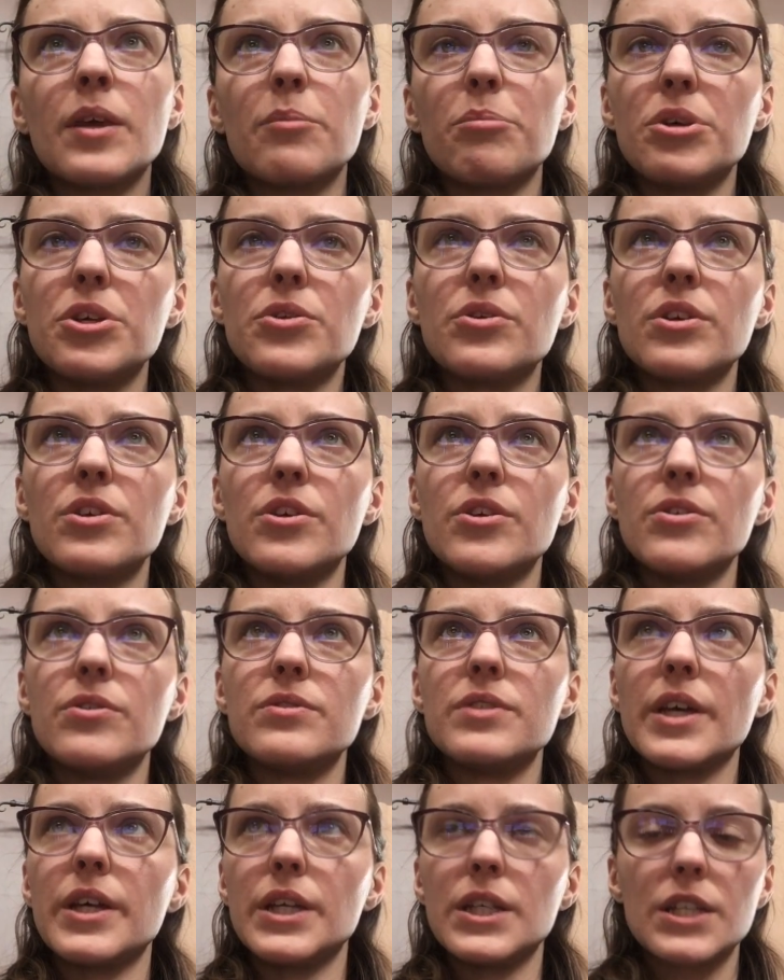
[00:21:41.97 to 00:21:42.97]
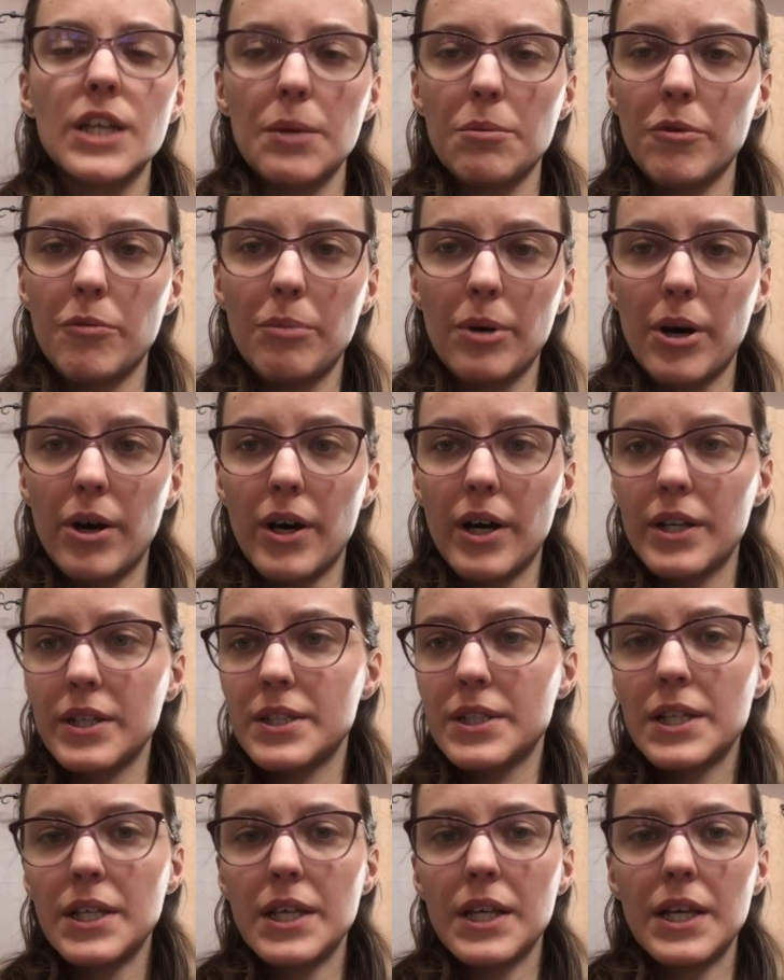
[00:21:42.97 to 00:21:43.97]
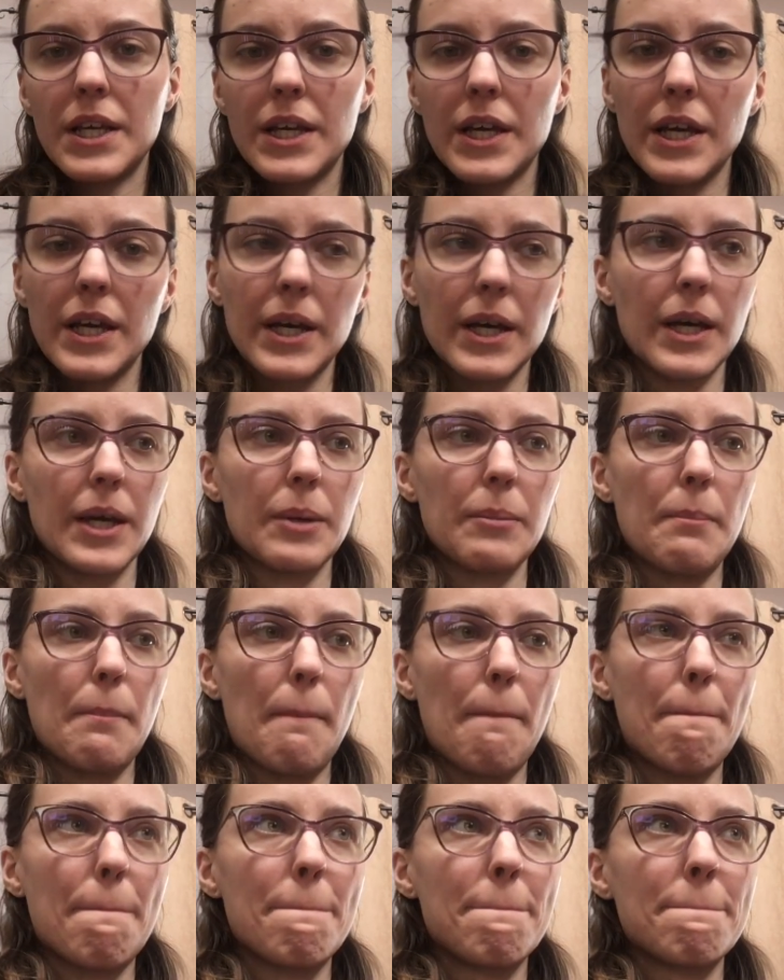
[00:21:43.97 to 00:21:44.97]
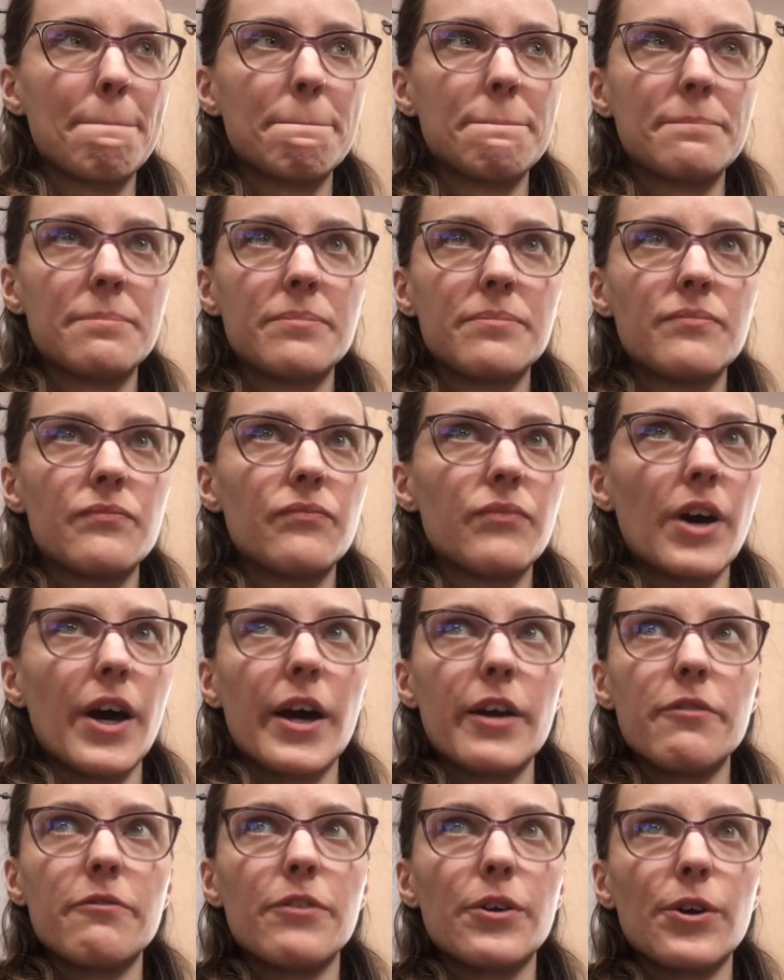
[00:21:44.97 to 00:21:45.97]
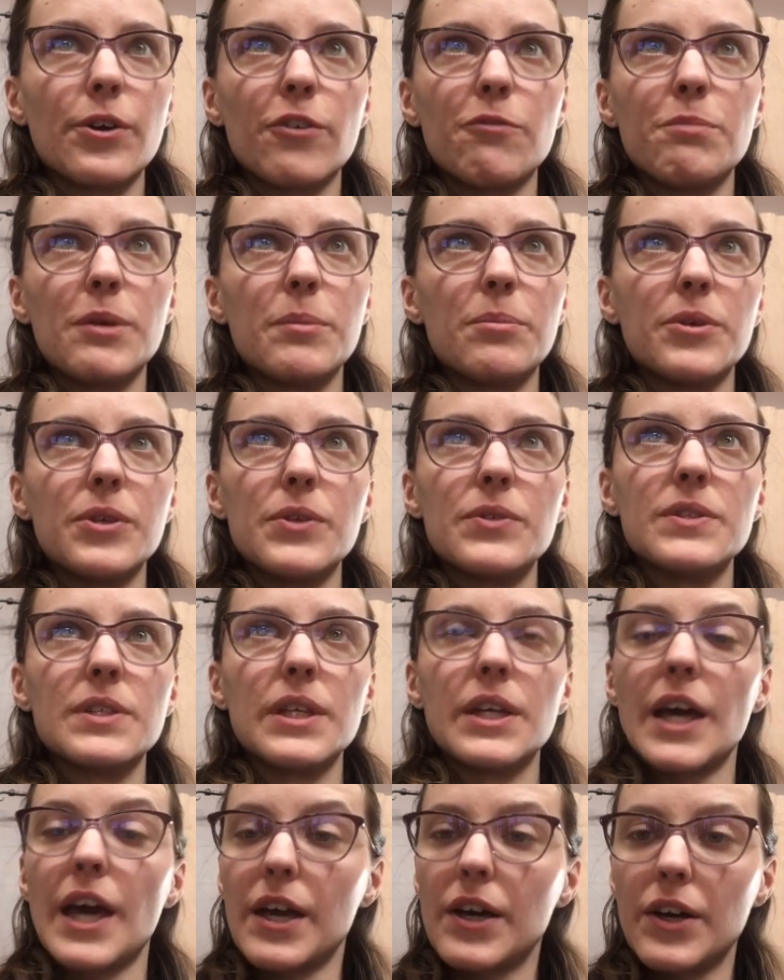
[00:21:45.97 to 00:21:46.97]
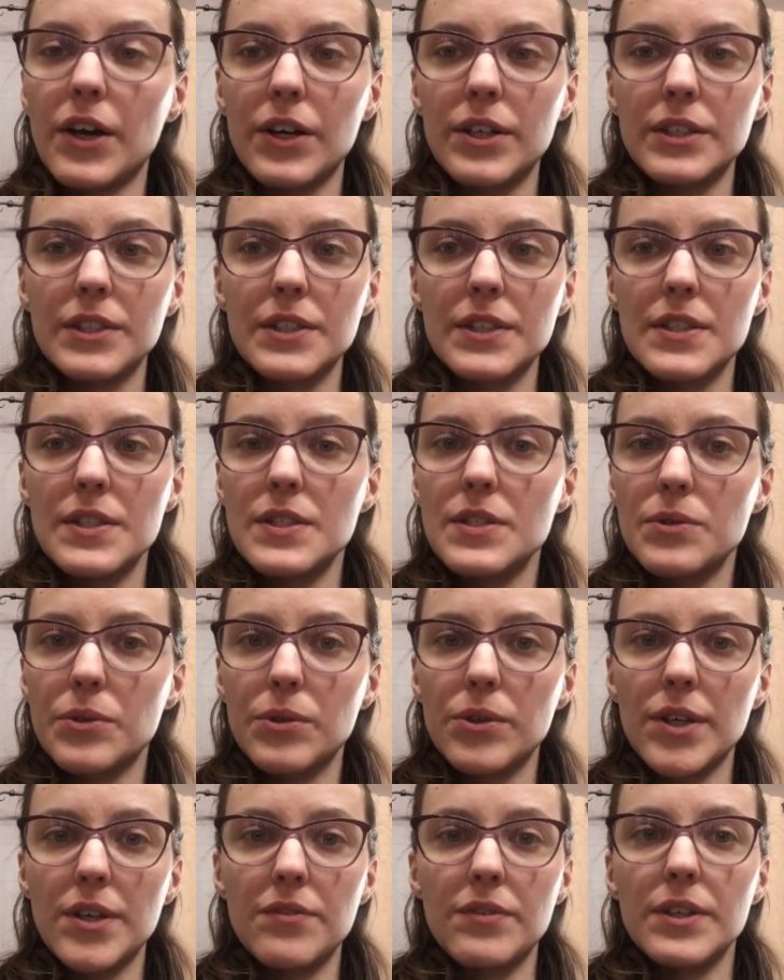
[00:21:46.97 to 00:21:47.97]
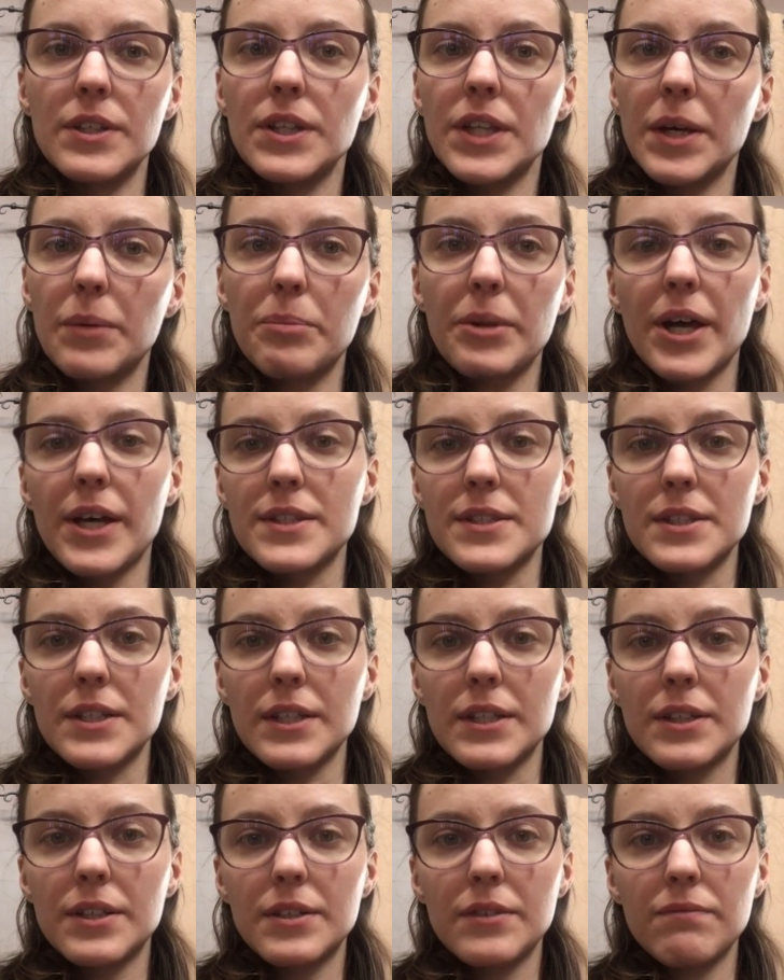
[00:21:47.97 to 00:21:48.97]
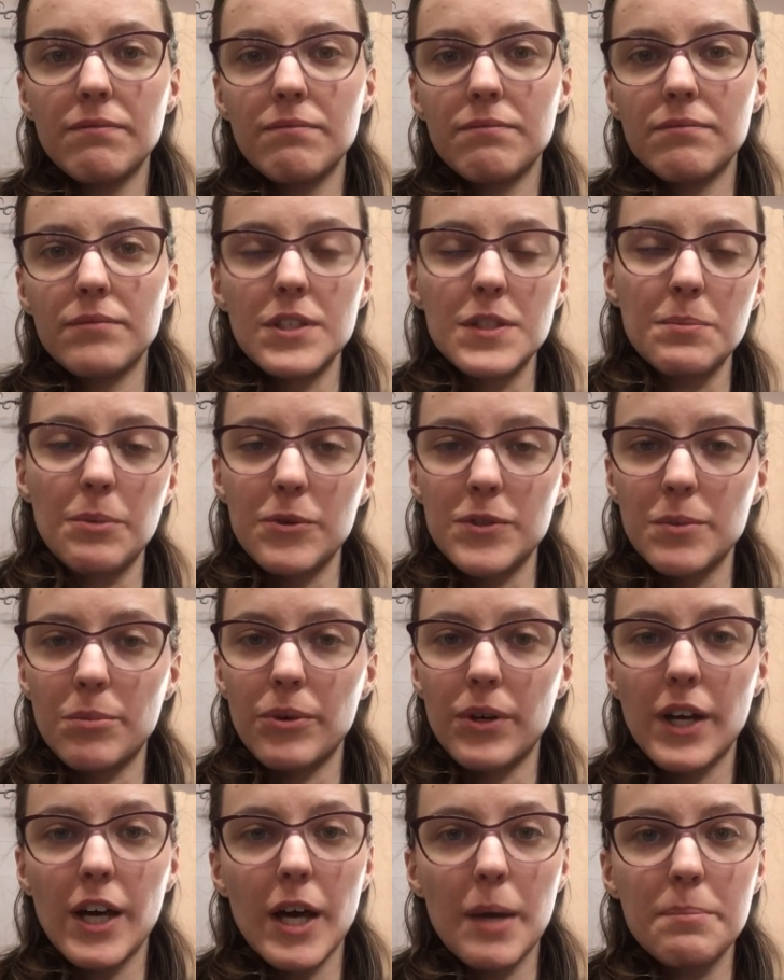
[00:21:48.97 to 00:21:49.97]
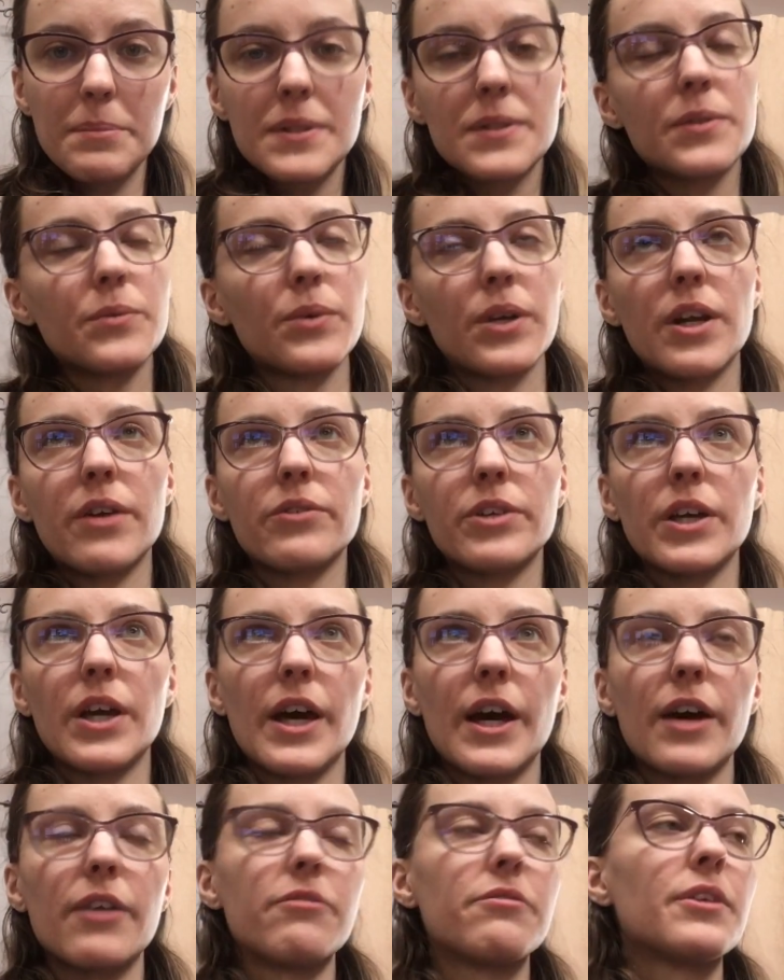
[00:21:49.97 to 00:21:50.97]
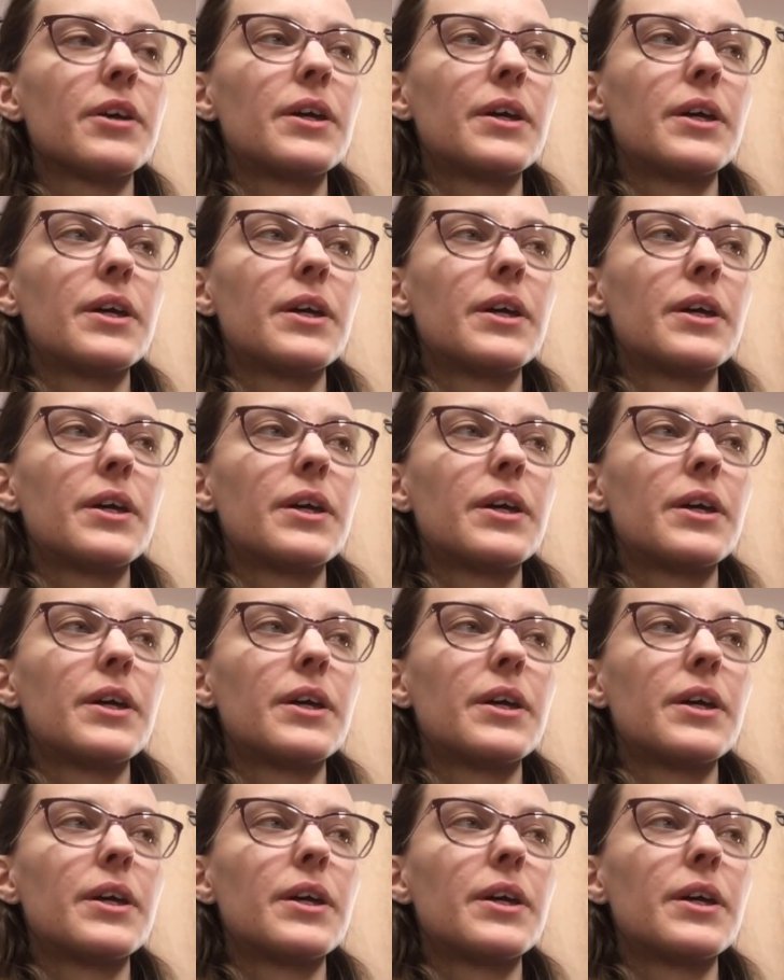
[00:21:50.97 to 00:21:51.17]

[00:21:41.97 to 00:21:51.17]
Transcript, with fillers: But you can use any type of pot. Um, I've heard of people using egg cartons or even like plastic disposable cups, whatever you have.